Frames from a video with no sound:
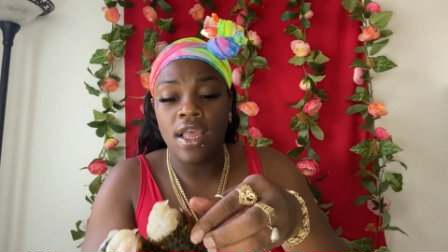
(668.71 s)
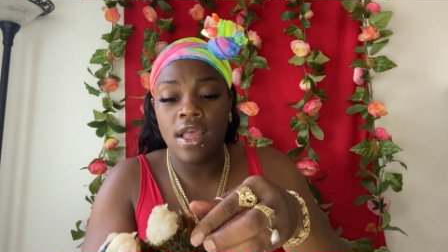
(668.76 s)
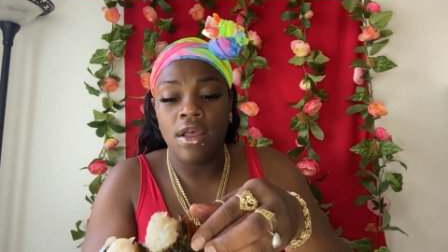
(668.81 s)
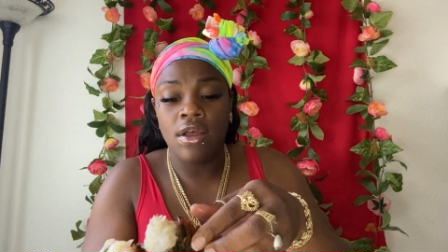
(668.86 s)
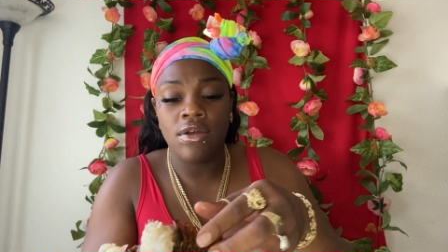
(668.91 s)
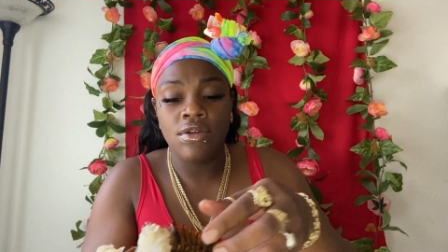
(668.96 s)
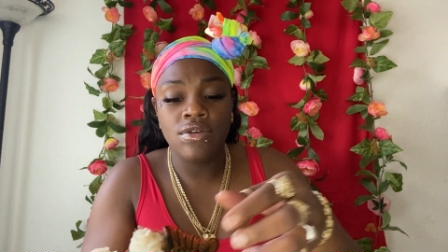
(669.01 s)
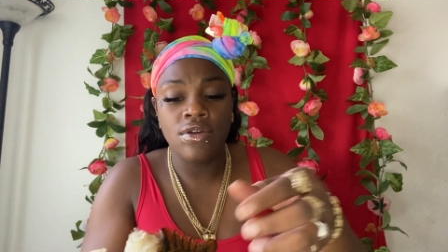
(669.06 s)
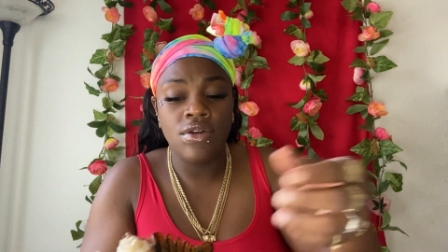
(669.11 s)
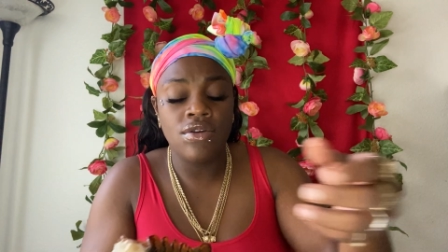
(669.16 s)
I
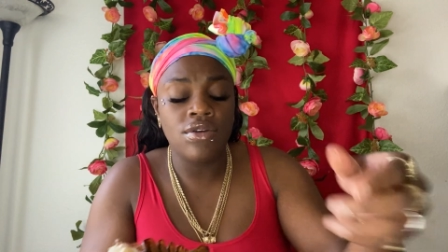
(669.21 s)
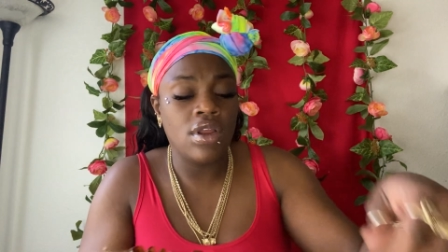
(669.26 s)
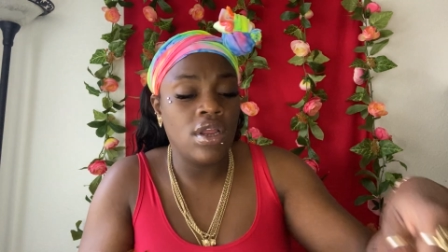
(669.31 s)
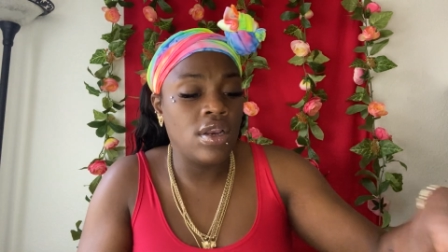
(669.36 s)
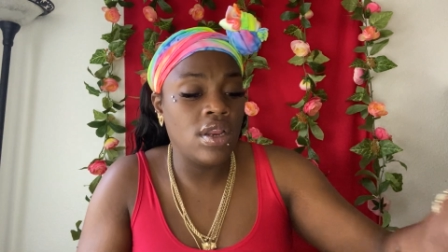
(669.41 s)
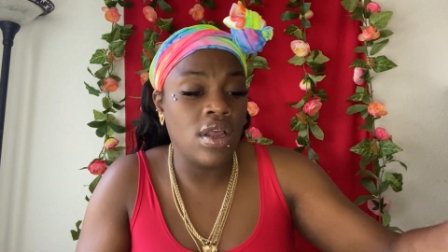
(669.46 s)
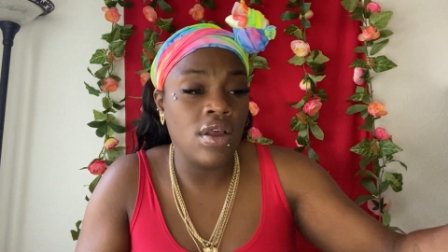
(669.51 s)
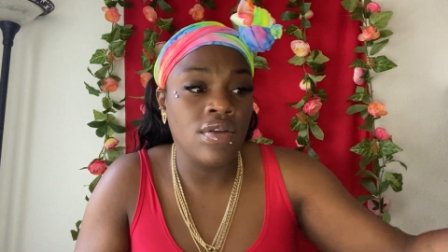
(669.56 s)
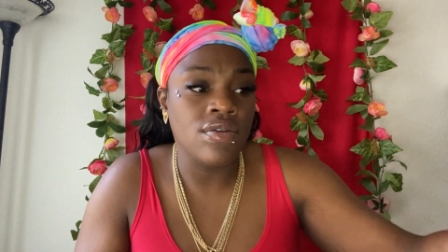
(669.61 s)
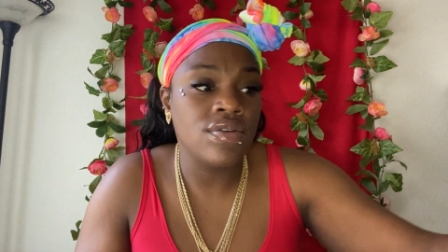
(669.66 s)
don't know
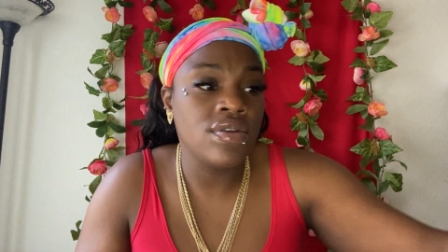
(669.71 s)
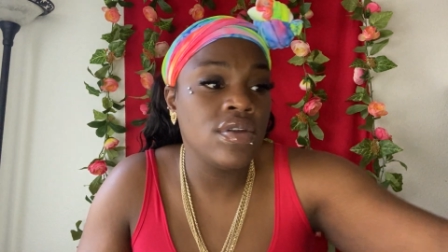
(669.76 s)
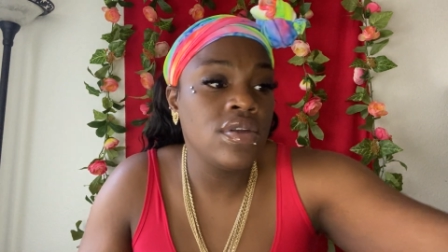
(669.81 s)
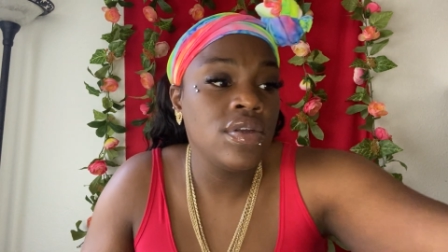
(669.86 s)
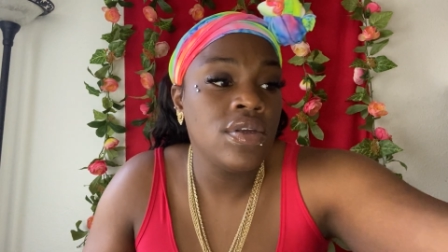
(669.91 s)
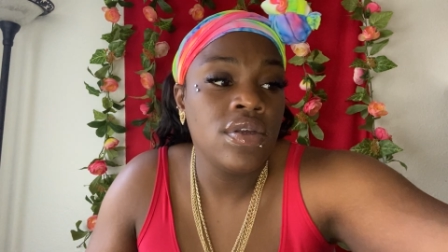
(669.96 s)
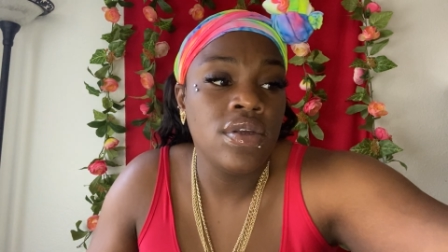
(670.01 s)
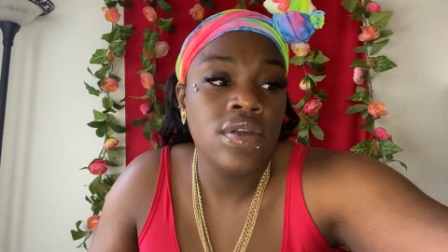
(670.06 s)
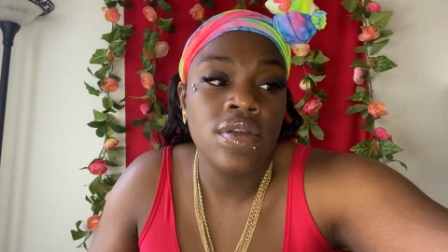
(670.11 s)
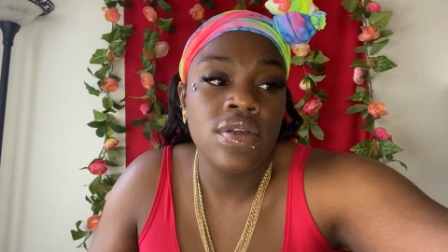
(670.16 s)
nothing else.
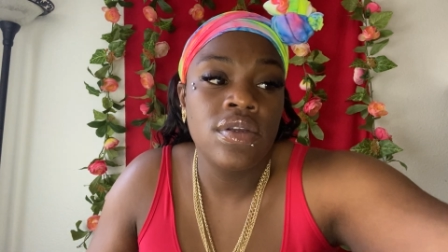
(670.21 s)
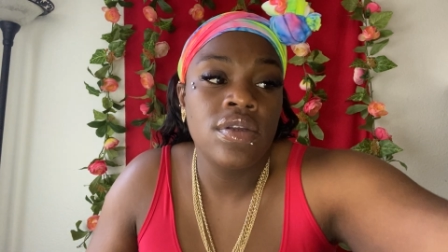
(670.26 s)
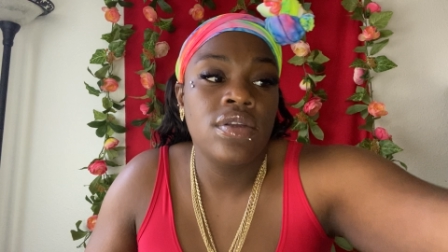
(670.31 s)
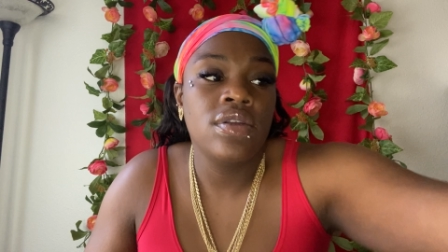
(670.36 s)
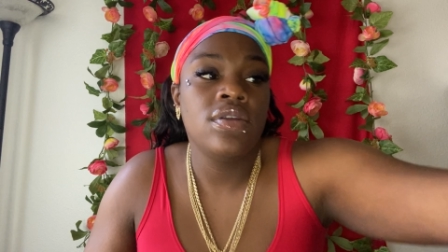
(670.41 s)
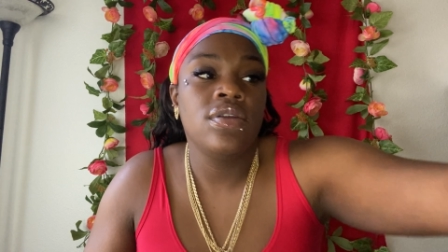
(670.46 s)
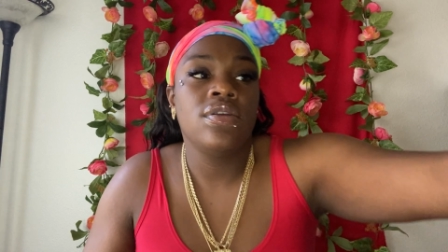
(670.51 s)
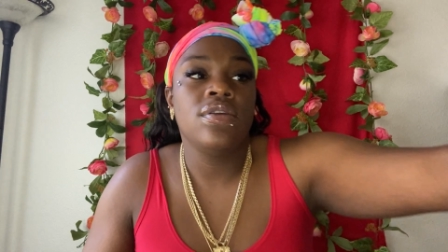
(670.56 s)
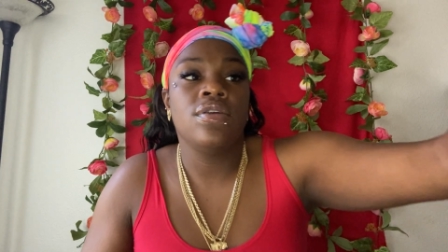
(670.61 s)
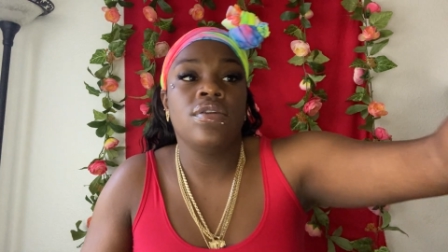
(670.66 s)

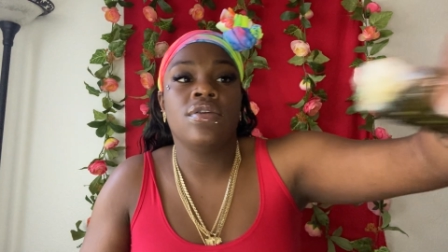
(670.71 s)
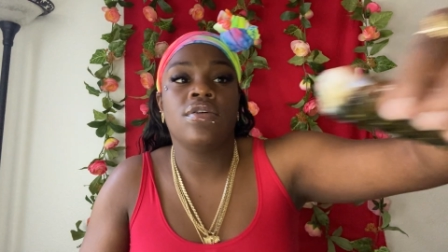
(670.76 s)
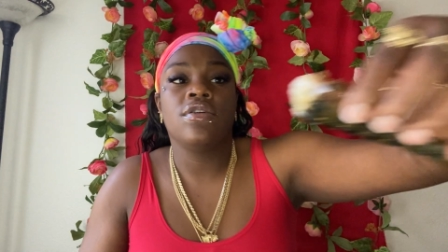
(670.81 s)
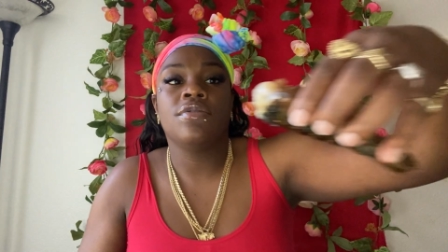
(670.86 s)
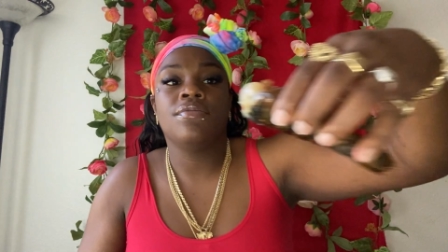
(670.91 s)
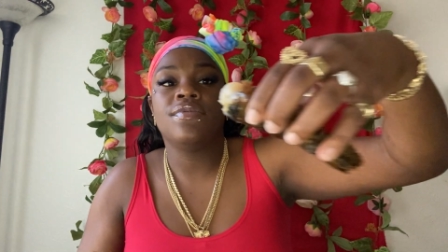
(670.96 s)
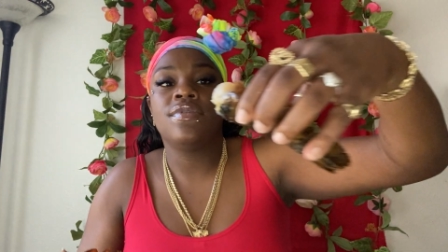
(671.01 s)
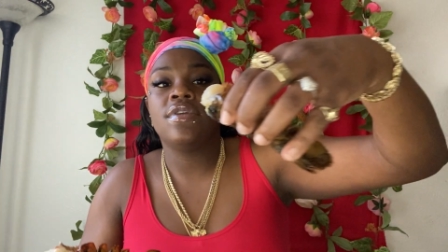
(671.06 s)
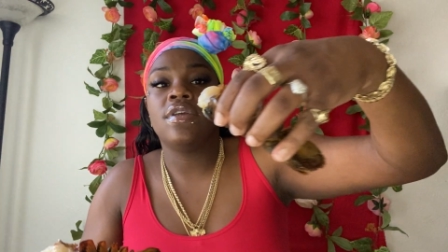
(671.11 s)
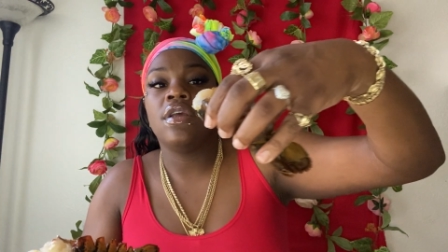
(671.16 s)
You know what
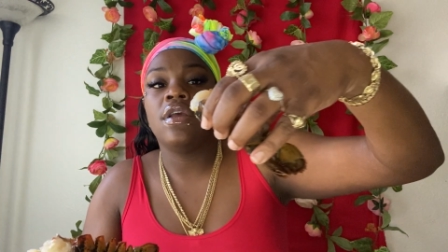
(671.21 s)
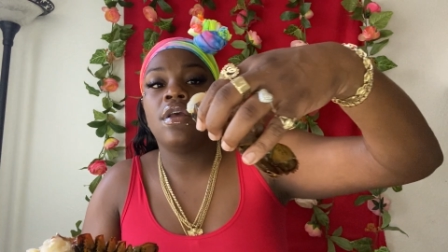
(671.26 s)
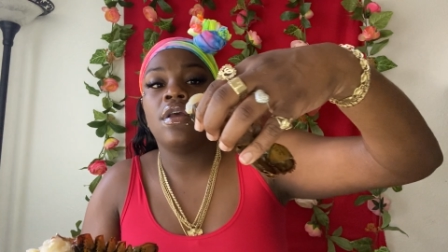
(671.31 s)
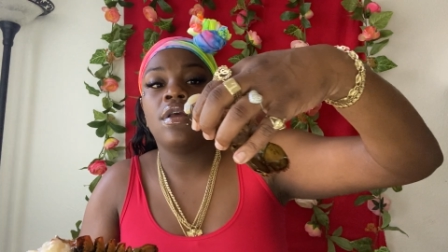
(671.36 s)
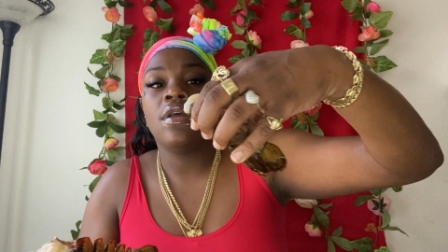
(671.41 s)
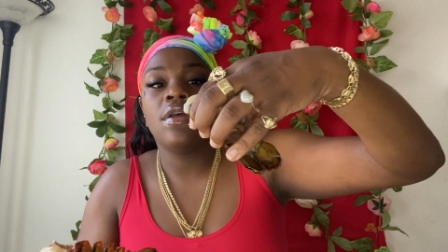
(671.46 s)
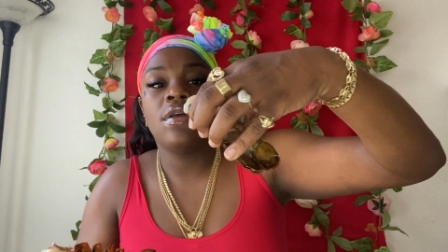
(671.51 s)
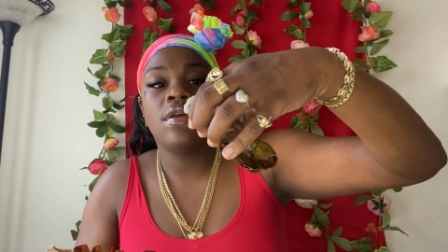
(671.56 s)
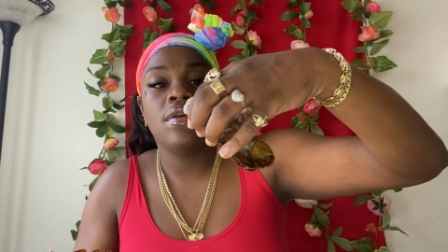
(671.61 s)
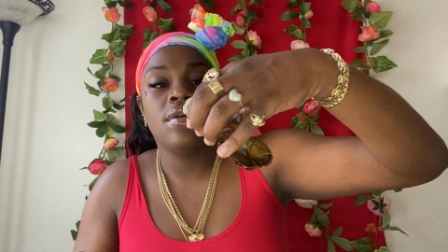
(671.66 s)
I'm
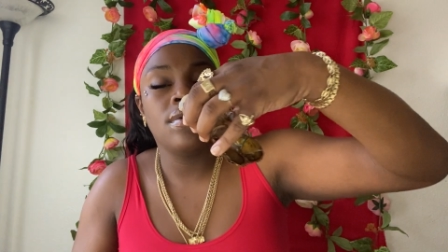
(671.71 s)
saying?